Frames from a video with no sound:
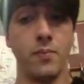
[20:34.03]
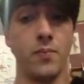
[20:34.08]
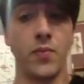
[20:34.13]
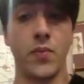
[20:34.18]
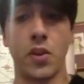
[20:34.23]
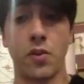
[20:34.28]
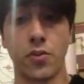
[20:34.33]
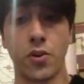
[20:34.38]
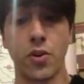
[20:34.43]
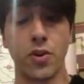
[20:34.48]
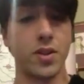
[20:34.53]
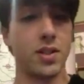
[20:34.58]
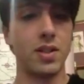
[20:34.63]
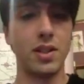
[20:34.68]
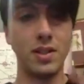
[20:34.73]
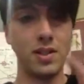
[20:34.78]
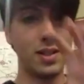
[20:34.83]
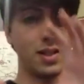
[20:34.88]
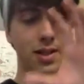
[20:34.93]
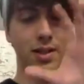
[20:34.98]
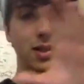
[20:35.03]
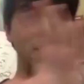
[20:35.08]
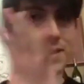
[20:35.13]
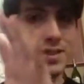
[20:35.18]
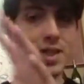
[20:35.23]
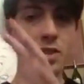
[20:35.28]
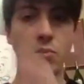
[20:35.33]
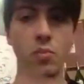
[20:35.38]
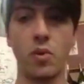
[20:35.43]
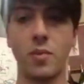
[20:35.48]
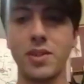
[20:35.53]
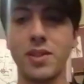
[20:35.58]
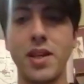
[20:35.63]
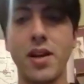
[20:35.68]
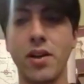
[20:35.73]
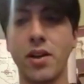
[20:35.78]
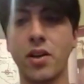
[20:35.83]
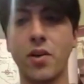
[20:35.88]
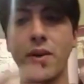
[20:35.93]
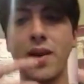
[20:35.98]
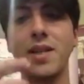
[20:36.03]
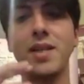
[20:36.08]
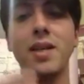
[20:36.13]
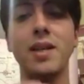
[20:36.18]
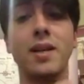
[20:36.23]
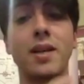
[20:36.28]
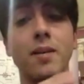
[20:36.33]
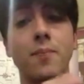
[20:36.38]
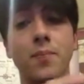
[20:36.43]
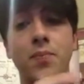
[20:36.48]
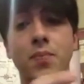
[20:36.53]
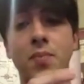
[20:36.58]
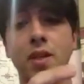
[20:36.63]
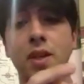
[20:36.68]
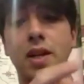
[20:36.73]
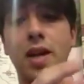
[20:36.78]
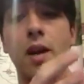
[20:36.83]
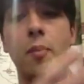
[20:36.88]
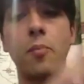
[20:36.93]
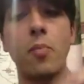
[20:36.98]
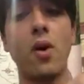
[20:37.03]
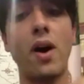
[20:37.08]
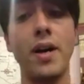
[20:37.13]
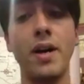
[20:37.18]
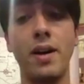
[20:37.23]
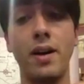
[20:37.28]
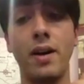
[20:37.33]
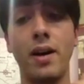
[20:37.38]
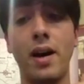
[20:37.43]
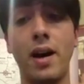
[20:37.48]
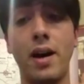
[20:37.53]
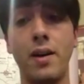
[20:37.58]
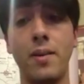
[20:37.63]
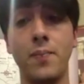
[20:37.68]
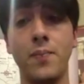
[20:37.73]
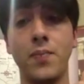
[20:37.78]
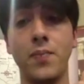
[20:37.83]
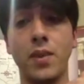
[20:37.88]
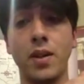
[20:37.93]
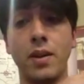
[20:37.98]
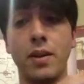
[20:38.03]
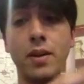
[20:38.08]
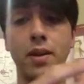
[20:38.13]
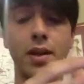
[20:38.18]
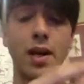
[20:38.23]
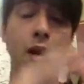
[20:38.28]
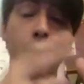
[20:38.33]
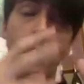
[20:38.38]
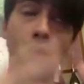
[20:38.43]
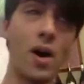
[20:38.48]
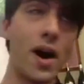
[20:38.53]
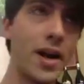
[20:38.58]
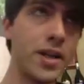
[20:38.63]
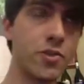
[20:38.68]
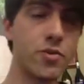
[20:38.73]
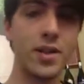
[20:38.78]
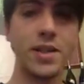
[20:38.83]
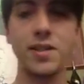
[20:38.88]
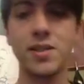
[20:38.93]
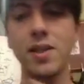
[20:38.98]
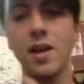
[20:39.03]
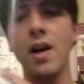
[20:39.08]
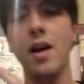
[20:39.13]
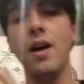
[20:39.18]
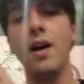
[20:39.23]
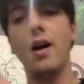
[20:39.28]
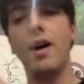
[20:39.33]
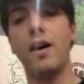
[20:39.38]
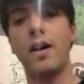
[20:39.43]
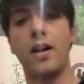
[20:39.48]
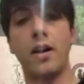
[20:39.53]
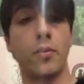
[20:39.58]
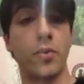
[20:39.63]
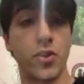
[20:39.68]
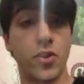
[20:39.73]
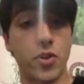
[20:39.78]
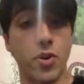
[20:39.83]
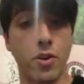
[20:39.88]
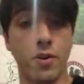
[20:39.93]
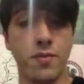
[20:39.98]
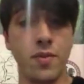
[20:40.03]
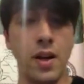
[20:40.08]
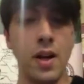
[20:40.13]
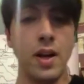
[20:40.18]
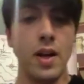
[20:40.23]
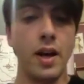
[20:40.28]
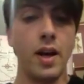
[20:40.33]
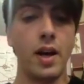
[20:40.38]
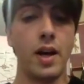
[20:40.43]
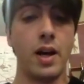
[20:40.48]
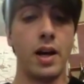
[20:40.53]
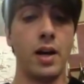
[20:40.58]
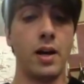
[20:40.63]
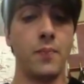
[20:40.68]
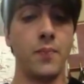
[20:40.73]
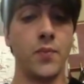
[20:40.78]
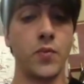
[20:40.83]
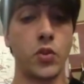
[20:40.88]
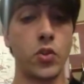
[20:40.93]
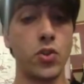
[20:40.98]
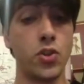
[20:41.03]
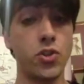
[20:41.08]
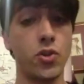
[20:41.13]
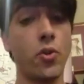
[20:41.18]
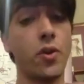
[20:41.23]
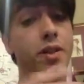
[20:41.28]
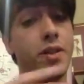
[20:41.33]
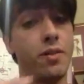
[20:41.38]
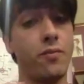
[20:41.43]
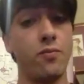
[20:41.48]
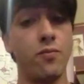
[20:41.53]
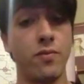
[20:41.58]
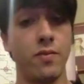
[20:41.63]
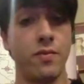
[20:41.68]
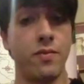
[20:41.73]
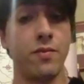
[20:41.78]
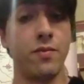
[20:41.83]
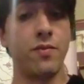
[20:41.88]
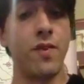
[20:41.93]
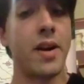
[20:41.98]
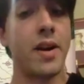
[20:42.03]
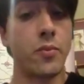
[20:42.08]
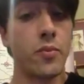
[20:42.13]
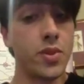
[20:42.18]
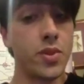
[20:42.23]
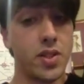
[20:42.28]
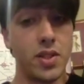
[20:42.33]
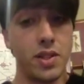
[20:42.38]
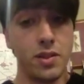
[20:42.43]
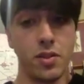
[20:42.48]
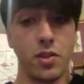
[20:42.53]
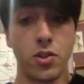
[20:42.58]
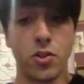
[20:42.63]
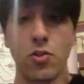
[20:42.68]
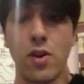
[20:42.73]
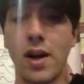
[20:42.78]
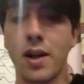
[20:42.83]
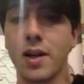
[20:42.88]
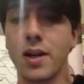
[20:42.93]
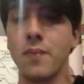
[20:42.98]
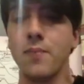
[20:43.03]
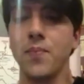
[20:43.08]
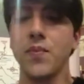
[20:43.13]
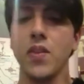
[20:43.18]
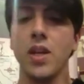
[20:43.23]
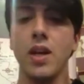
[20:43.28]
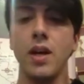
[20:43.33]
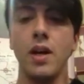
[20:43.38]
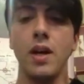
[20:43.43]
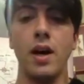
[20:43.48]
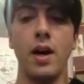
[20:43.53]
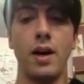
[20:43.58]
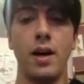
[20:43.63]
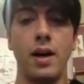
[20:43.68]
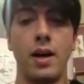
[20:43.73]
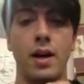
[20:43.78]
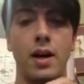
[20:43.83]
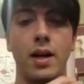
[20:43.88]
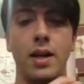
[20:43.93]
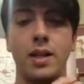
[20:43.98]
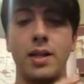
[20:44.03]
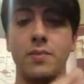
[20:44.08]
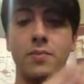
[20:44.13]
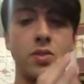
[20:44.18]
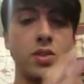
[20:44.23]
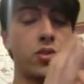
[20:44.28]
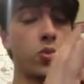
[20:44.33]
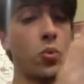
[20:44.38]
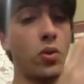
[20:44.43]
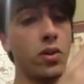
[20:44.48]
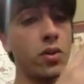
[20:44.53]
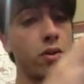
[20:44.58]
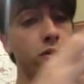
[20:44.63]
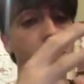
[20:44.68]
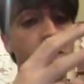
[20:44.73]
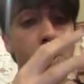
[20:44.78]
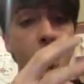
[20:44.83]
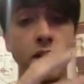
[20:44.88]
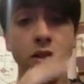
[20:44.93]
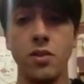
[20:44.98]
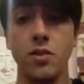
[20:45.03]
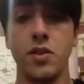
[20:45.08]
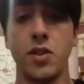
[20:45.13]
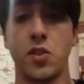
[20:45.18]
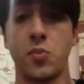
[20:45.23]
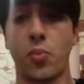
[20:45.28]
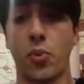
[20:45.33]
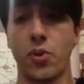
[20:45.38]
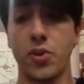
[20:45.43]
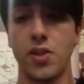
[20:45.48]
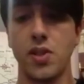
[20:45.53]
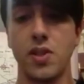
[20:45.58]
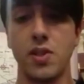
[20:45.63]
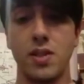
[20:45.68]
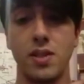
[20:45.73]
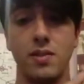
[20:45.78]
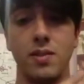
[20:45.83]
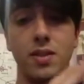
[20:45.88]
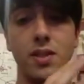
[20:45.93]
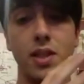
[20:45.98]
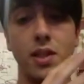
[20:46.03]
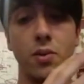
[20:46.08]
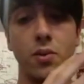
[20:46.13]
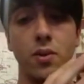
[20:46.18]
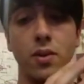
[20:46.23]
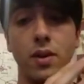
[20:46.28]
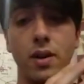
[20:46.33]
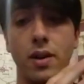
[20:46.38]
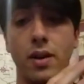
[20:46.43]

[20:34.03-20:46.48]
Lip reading: of course, at that moment they are creating carbohydrate reserve to store in the vine roots and the trunk. It will continue this process until